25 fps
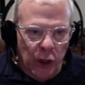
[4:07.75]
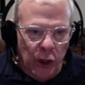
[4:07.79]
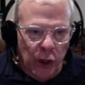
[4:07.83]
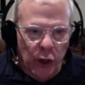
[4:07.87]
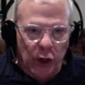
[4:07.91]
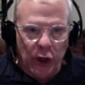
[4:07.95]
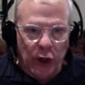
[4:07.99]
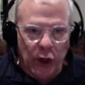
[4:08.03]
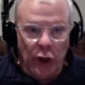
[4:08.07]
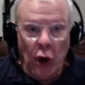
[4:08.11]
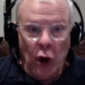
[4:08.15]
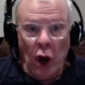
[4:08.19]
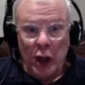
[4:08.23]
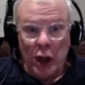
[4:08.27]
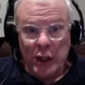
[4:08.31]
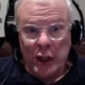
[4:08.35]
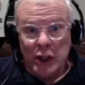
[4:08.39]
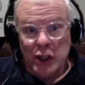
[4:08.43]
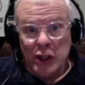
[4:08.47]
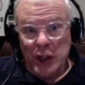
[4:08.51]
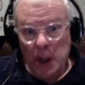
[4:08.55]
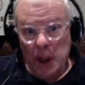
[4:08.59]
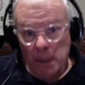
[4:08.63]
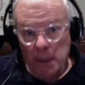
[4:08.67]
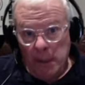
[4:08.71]
you could talk to
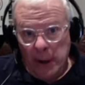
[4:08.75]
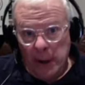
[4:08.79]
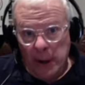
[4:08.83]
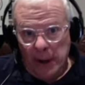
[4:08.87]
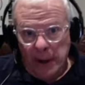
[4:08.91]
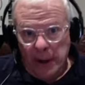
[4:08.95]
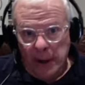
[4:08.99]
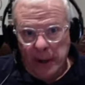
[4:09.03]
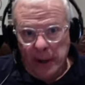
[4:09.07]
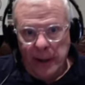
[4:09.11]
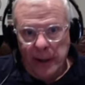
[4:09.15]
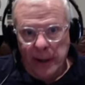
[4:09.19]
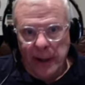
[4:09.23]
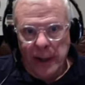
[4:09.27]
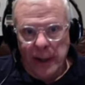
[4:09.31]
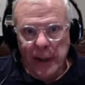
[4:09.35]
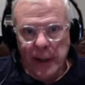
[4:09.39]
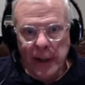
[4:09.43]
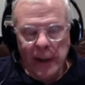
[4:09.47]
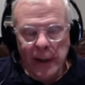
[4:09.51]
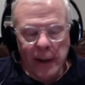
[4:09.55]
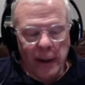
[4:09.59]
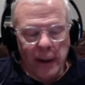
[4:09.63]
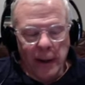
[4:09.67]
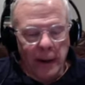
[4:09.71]
somebody
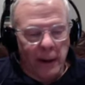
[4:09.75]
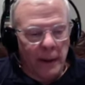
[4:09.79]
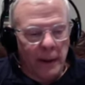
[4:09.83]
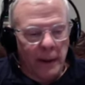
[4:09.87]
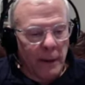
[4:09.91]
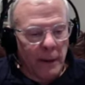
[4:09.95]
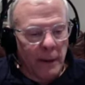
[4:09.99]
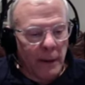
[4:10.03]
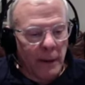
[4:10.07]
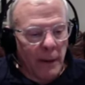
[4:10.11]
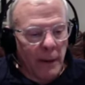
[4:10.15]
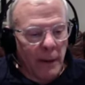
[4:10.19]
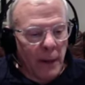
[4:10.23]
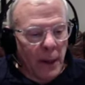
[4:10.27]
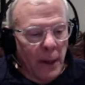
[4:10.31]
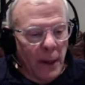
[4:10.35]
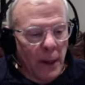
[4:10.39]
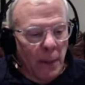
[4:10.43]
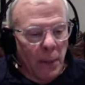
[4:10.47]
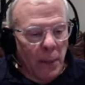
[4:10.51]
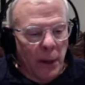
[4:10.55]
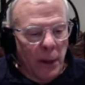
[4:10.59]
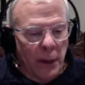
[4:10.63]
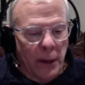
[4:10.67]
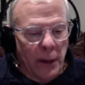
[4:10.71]
uh,
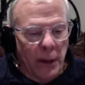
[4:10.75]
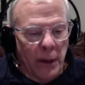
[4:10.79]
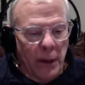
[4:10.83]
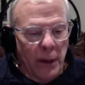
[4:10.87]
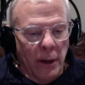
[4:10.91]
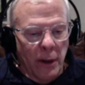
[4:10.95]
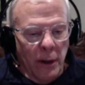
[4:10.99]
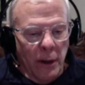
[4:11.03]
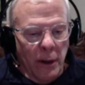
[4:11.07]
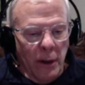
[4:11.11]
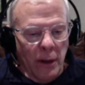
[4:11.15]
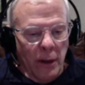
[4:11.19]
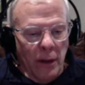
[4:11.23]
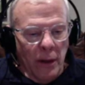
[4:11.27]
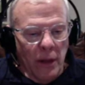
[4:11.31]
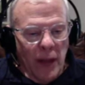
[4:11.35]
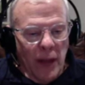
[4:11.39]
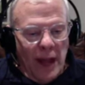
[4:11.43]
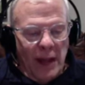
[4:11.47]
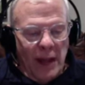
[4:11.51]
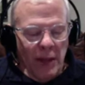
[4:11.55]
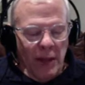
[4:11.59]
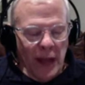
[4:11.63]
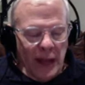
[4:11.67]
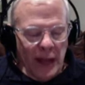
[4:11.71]
but
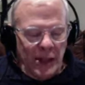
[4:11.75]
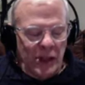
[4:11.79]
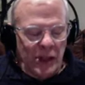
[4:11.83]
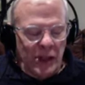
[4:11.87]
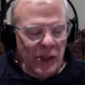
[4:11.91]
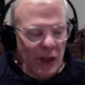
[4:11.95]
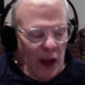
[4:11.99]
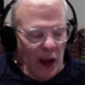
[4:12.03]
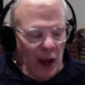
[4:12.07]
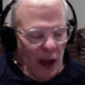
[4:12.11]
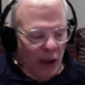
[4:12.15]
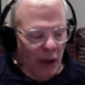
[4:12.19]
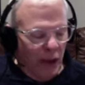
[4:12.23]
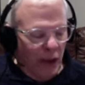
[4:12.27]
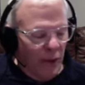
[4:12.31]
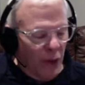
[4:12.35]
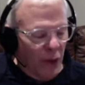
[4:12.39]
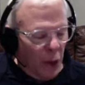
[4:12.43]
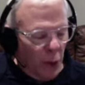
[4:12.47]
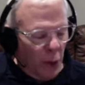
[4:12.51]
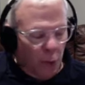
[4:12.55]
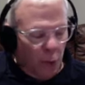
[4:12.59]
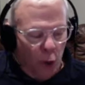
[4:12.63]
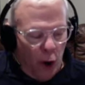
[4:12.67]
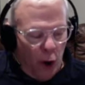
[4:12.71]
that that's i love
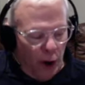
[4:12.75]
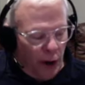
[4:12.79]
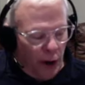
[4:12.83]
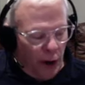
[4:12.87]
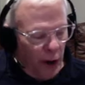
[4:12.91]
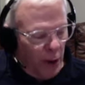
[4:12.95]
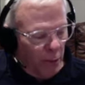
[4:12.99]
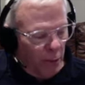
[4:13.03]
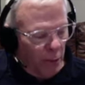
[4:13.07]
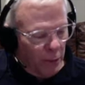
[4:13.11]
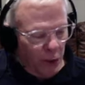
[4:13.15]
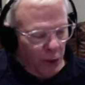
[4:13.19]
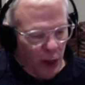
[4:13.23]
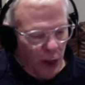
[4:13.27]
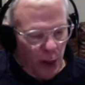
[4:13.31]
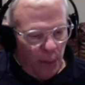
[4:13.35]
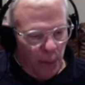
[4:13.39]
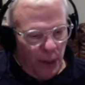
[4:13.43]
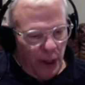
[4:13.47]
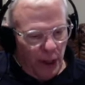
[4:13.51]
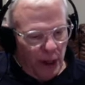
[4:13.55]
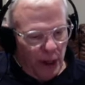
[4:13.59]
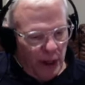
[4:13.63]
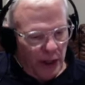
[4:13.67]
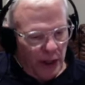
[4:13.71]
that you brought it up john
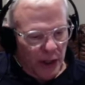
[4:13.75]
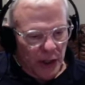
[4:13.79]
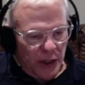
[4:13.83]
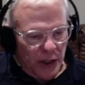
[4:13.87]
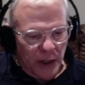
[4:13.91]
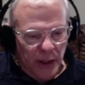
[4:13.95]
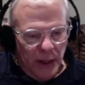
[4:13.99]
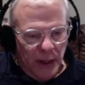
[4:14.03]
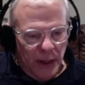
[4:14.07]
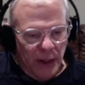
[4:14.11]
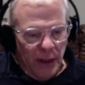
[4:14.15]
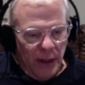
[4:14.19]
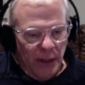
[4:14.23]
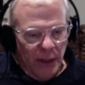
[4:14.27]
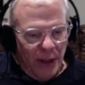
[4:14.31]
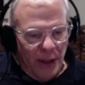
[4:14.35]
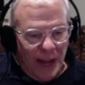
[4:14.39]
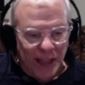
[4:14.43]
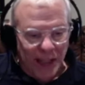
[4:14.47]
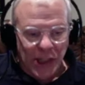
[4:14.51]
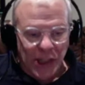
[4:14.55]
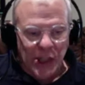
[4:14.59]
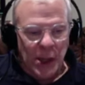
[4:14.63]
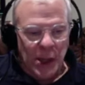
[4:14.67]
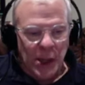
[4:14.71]
because
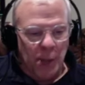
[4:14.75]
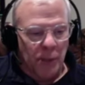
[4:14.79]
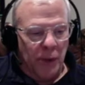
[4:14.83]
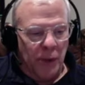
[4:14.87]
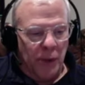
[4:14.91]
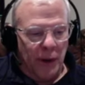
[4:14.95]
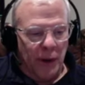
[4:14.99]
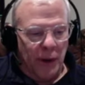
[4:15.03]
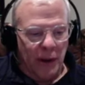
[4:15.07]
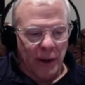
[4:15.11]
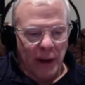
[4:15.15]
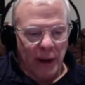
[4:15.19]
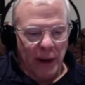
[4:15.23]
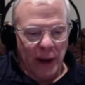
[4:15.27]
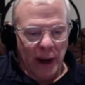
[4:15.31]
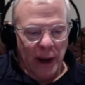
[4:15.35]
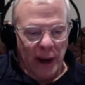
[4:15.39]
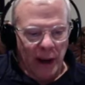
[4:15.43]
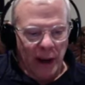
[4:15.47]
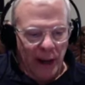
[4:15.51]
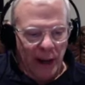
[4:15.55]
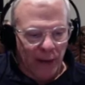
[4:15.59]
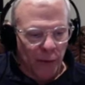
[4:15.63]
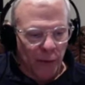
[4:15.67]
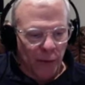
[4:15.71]
that's something
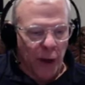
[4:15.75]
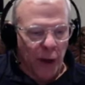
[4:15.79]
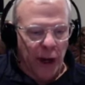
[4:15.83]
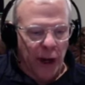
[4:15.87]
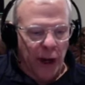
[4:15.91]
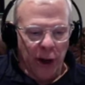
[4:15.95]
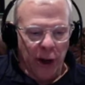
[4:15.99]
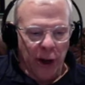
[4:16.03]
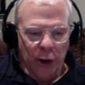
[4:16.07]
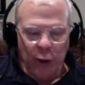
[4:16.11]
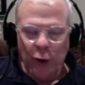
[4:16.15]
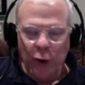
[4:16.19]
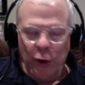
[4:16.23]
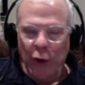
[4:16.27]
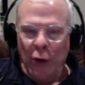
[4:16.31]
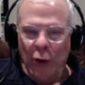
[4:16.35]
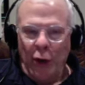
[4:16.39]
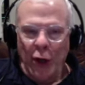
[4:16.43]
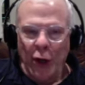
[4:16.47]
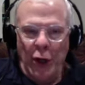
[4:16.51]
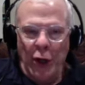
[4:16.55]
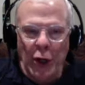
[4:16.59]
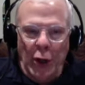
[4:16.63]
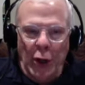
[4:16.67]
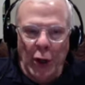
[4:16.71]
every air crew
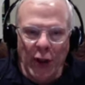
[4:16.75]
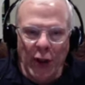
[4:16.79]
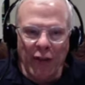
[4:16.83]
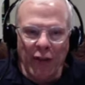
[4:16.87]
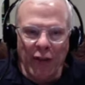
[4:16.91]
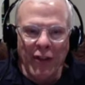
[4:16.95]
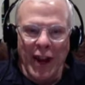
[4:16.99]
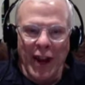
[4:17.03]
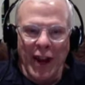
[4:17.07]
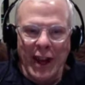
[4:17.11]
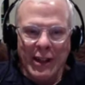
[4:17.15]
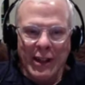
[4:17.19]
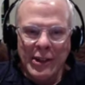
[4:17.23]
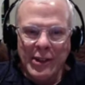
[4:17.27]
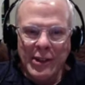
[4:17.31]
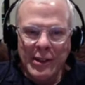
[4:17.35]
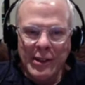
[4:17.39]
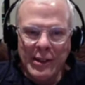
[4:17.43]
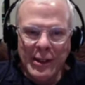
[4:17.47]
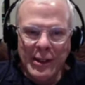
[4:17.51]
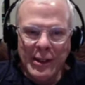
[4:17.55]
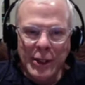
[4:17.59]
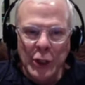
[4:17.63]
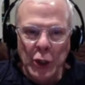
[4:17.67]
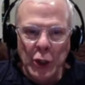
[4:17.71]
can do in advance
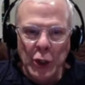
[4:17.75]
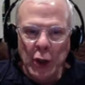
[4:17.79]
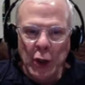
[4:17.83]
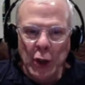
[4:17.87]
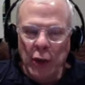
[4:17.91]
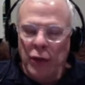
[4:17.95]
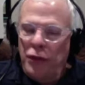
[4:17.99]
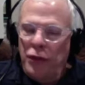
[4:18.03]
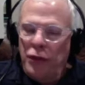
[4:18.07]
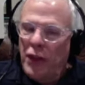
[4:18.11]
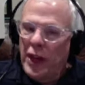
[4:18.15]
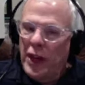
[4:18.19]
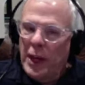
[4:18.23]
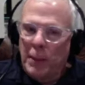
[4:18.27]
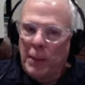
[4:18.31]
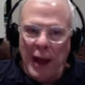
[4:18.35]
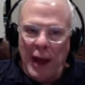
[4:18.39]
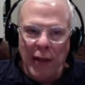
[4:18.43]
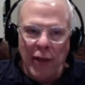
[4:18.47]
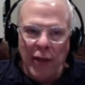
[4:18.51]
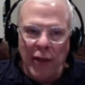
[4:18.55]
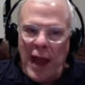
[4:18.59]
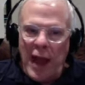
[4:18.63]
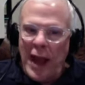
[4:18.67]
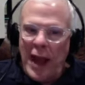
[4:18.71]
you can think
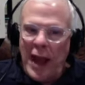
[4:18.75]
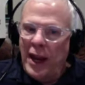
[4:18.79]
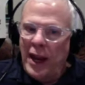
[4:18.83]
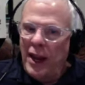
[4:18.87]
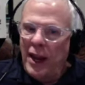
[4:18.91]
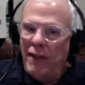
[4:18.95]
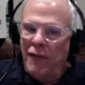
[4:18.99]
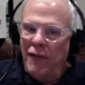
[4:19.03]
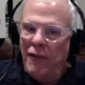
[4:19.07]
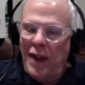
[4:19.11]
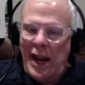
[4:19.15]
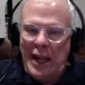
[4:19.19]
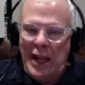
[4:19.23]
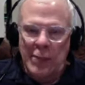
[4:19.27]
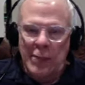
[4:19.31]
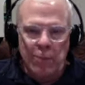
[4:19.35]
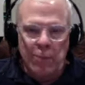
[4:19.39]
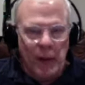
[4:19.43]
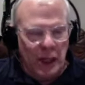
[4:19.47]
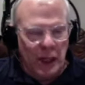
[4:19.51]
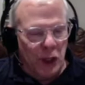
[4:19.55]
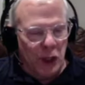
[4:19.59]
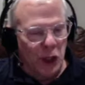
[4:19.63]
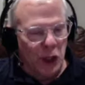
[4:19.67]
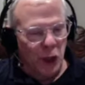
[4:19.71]
about that in advance
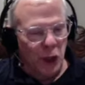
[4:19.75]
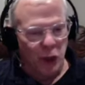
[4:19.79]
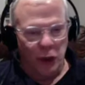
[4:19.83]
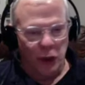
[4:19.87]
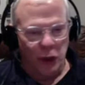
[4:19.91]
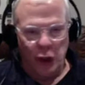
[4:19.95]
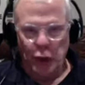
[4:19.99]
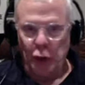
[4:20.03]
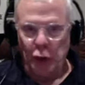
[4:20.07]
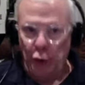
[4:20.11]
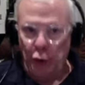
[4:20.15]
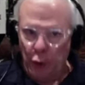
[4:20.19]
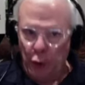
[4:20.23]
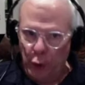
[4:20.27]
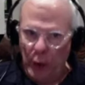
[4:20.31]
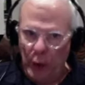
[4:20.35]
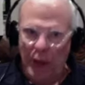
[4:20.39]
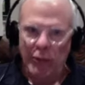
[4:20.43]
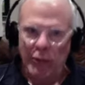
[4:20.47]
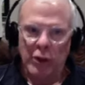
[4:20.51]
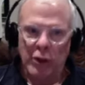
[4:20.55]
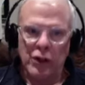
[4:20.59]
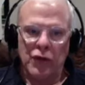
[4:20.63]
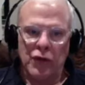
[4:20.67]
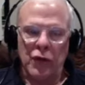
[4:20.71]
make sure that you do
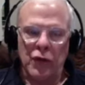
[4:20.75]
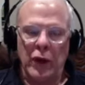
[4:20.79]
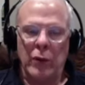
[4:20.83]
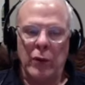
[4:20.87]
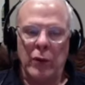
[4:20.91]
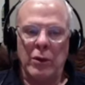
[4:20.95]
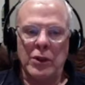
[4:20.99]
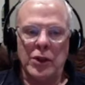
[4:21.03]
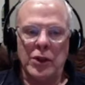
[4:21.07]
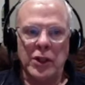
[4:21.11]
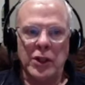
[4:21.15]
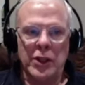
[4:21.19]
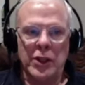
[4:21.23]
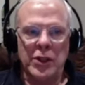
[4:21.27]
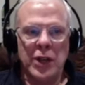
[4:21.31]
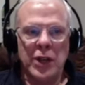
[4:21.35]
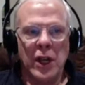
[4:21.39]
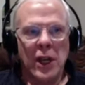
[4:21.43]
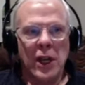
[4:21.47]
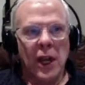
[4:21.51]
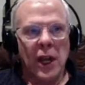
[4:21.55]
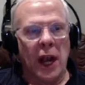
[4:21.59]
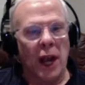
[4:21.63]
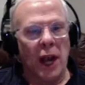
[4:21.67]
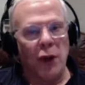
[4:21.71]
have those frequencies
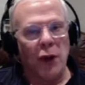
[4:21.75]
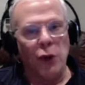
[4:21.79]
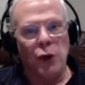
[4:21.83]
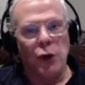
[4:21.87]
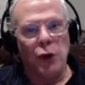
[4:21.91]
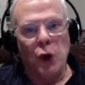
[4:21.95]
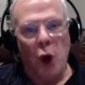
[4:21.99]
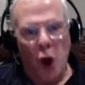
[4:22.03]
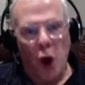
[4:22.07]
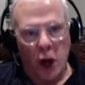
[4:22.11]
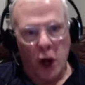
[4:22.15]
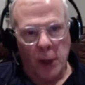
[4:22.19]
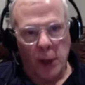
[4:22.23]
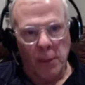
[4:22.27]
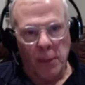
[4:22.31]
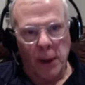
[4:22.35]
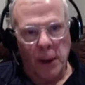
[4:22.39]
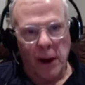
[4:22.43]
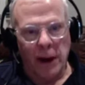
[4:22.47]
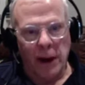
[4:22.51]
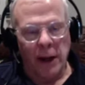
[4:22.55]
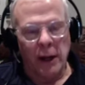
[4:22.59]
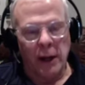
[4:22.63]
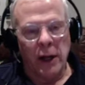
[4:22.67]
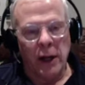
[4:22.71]
and you talk
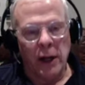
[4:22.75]
about it